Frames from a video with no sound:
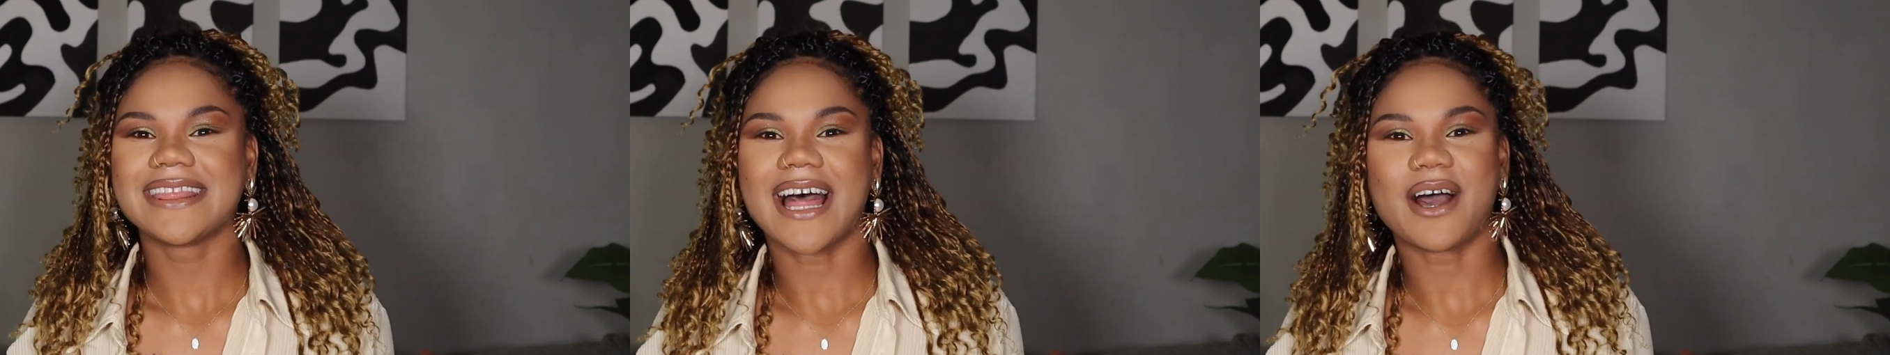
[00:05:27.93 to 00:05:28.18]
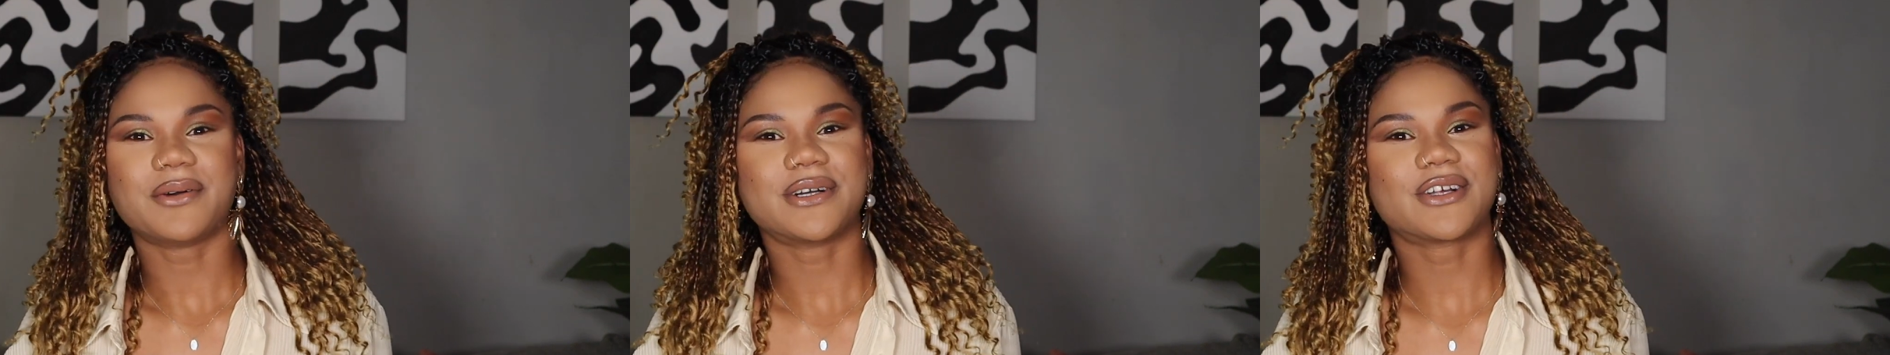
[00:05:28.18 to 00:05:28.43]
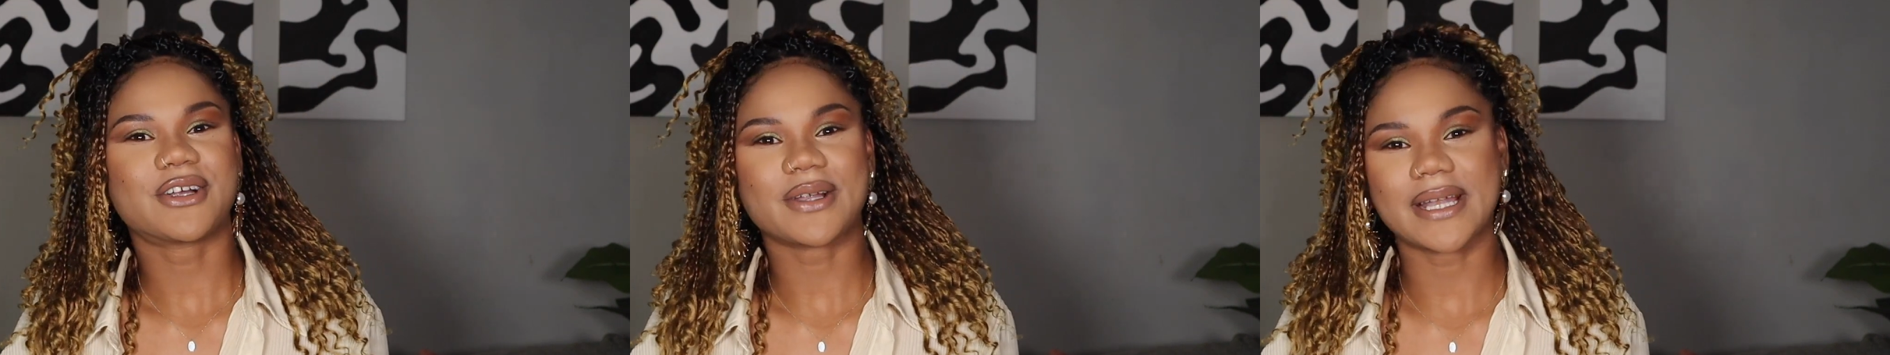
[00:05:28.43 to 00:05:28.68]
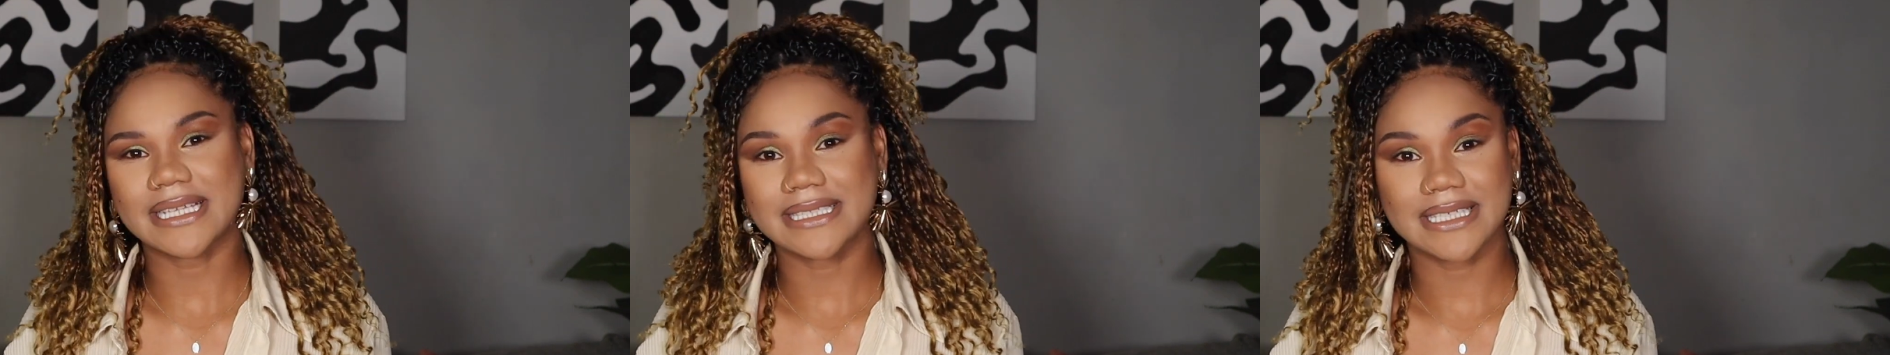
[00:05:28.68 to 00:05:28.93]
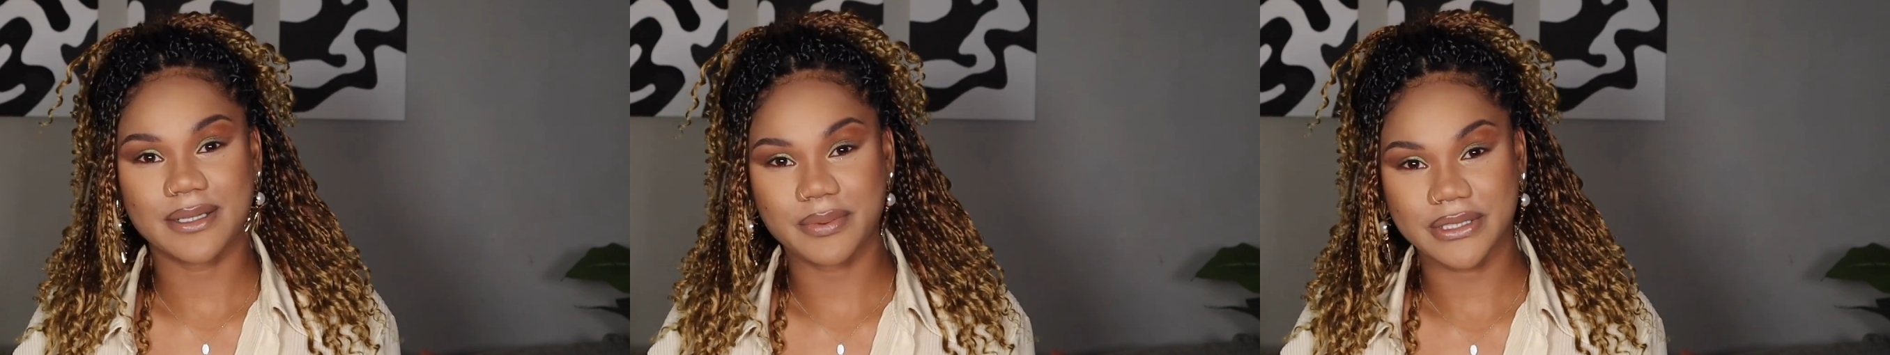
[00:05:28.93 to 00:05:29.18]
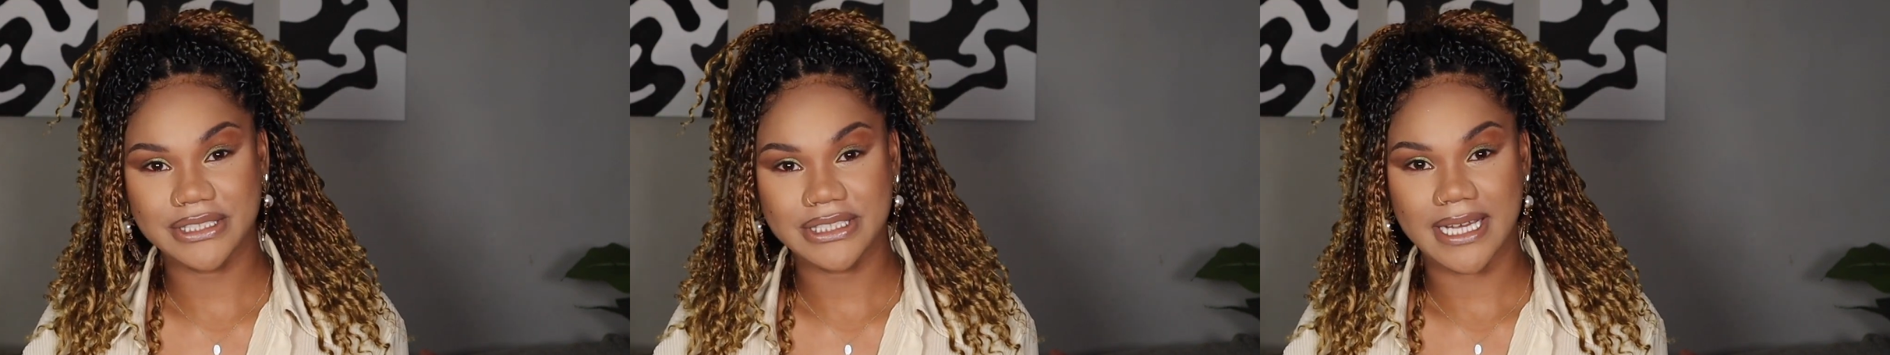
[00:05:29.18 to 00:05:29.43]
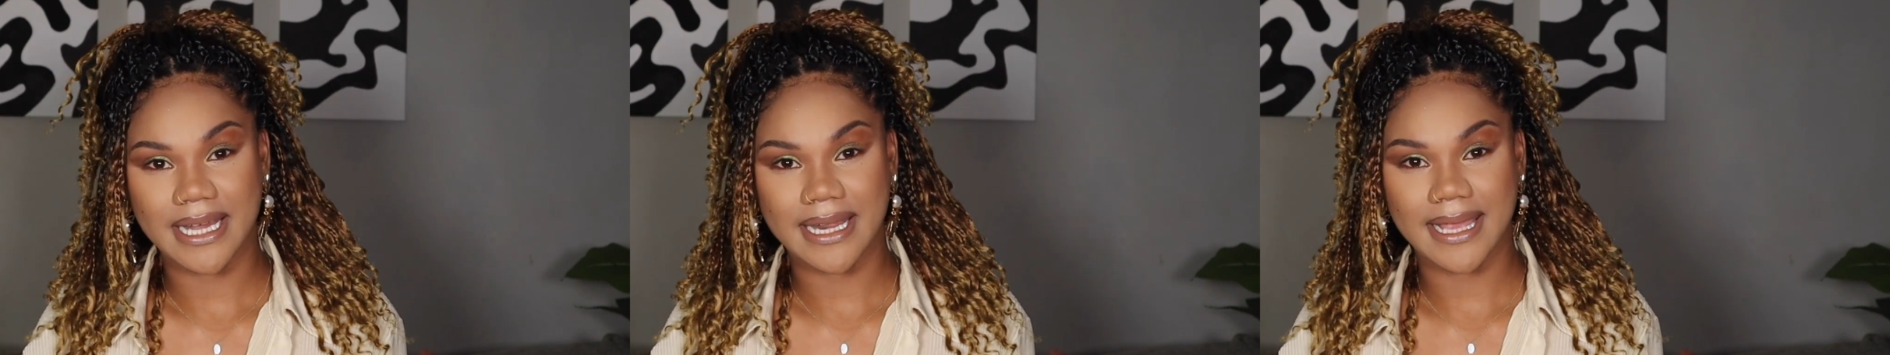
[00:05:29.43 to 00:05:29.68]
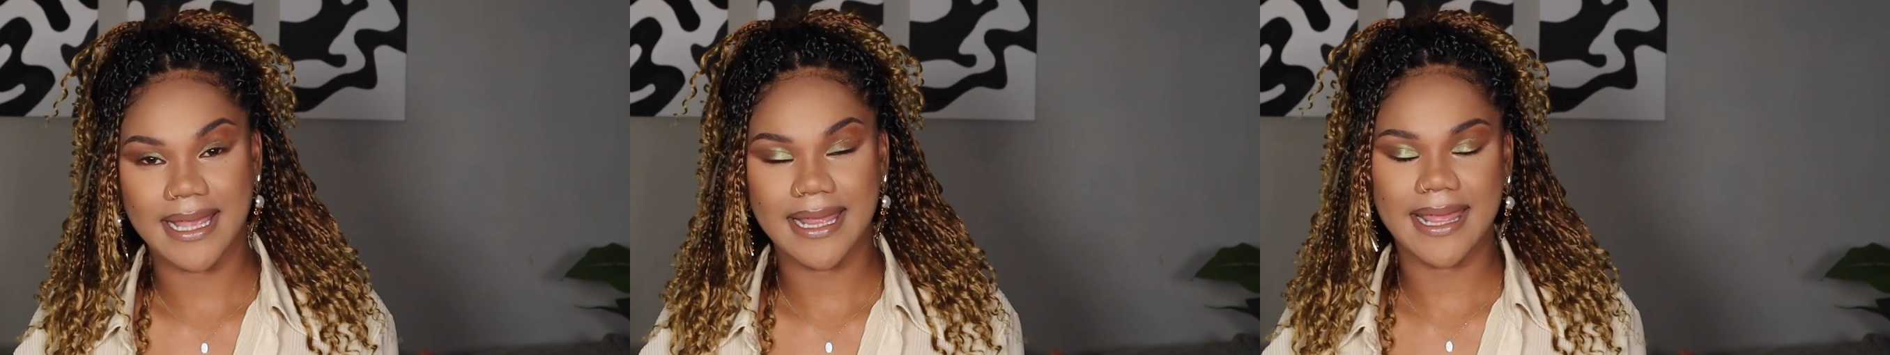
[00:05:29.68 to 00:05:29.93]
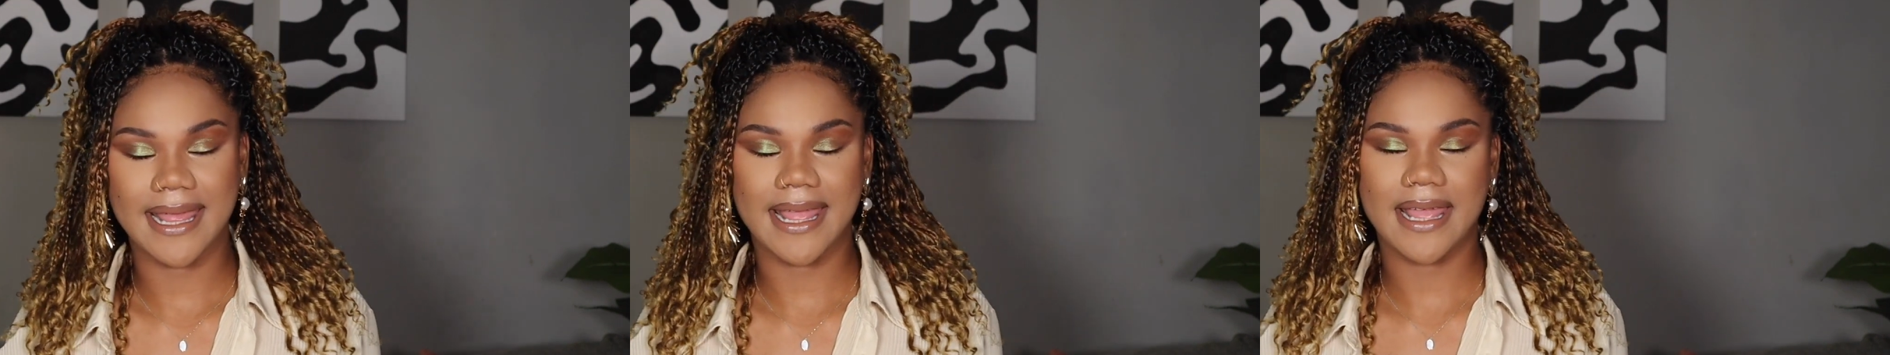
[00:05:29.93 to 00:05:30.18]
I would greatly appreciate it.